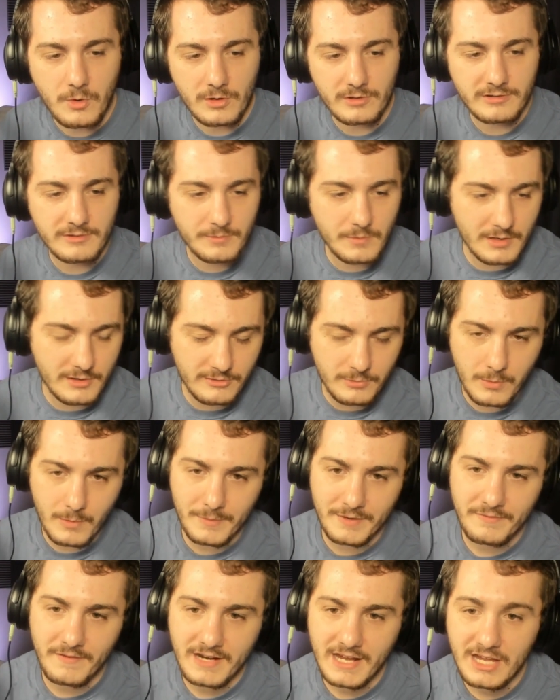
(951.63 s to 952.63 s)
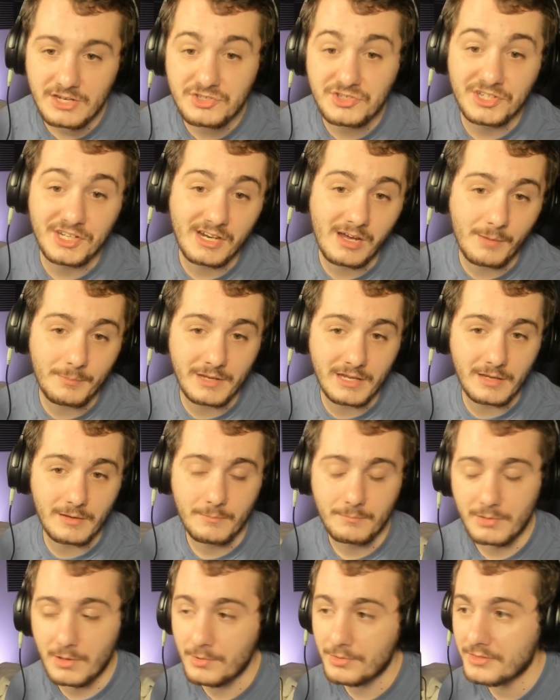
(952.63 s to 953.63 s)
And of course, if you want to support me financially to help
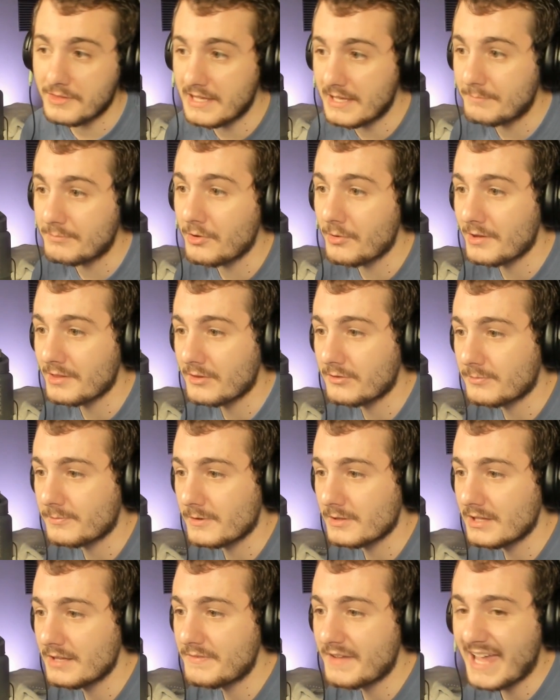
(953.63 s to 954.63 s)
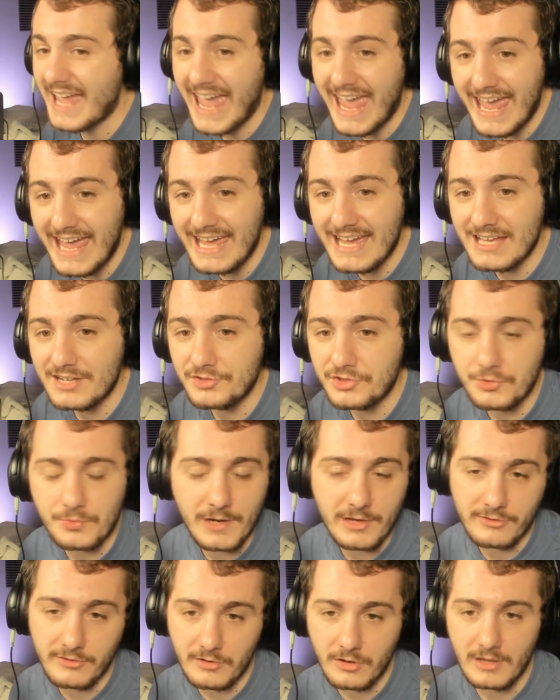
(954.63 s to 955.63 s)
me both keep doing this for a living
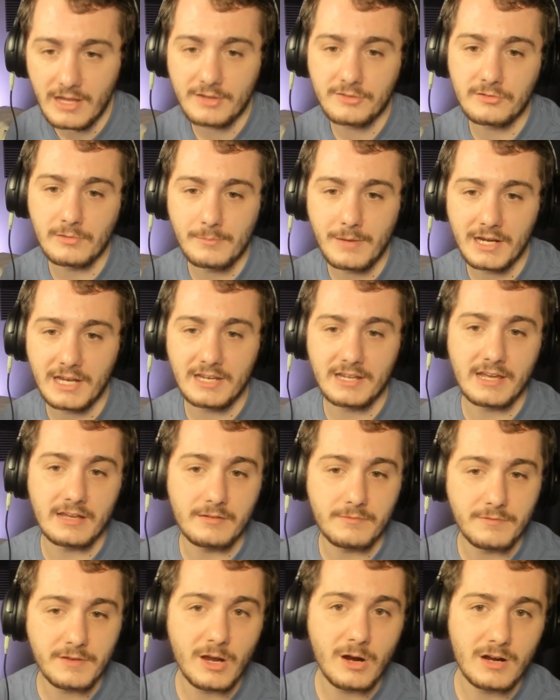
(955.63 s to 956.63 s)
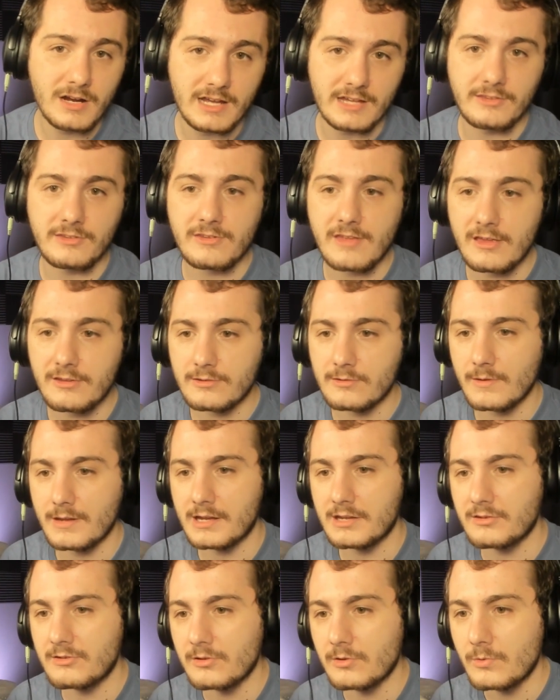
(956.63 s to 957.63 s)
and to raise a little extra money to get a VR headset
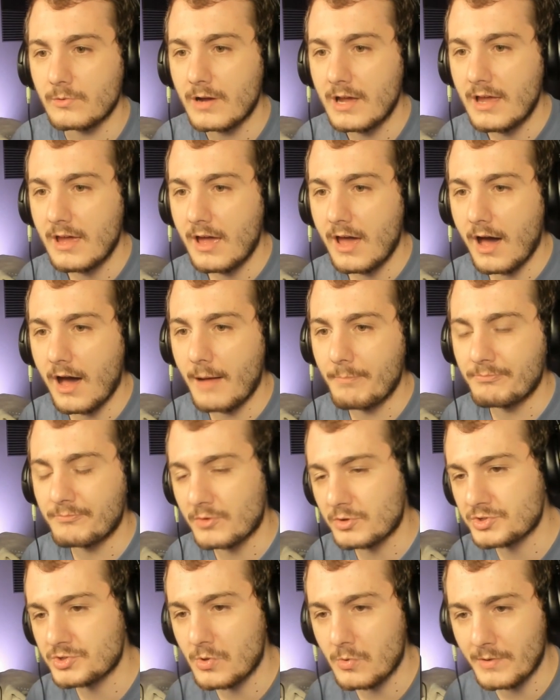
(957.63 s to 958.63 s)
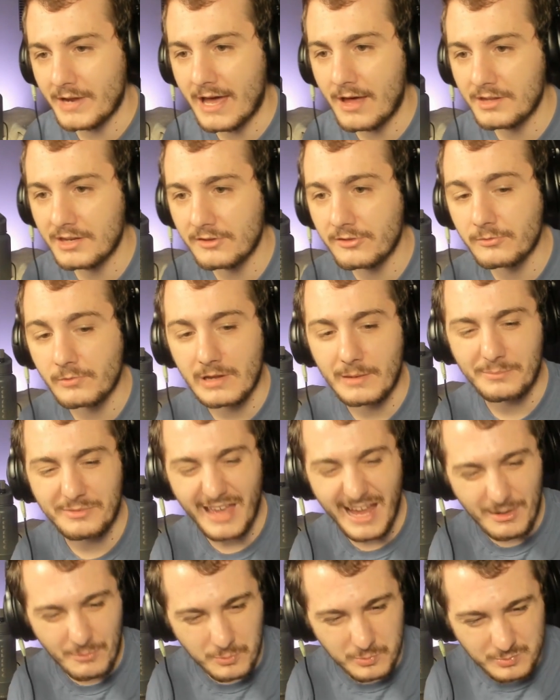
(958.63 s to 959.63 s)
so I can do virtual reality
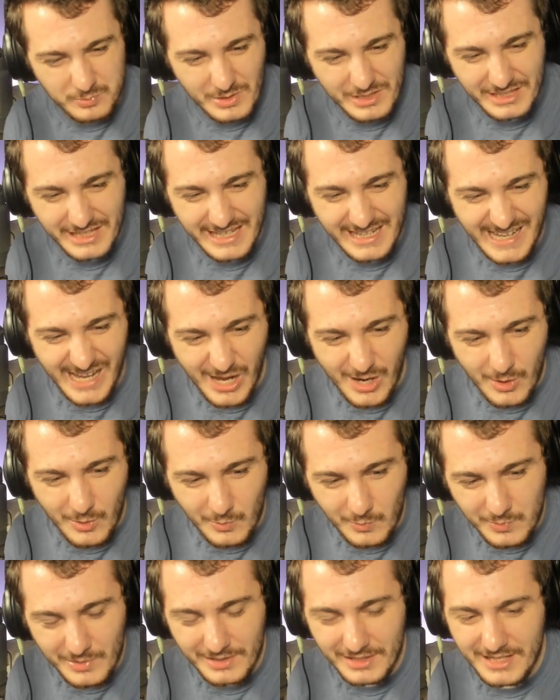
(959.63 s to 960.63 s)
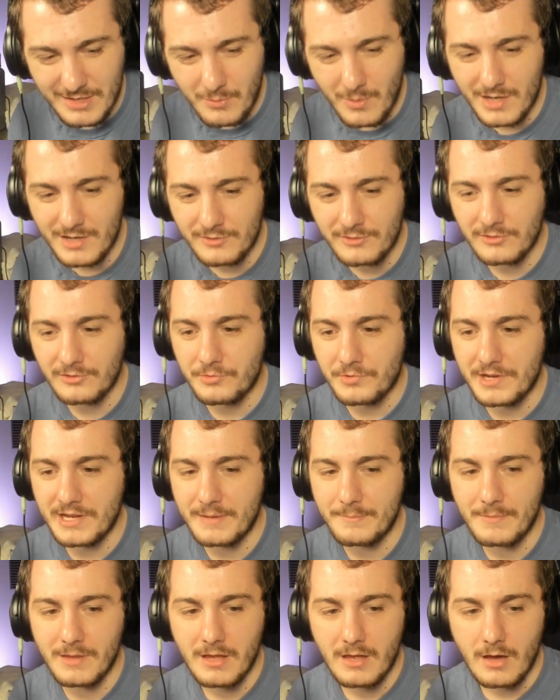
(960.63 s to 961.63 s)
streams, I really, really want to
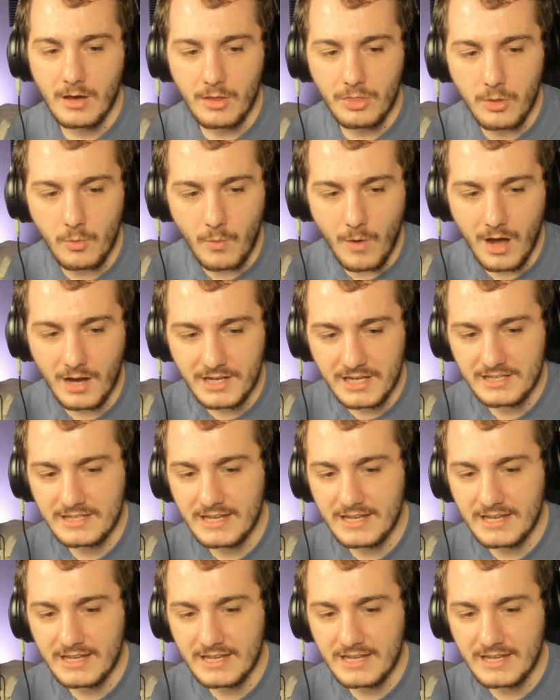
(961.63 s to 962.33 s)
stream The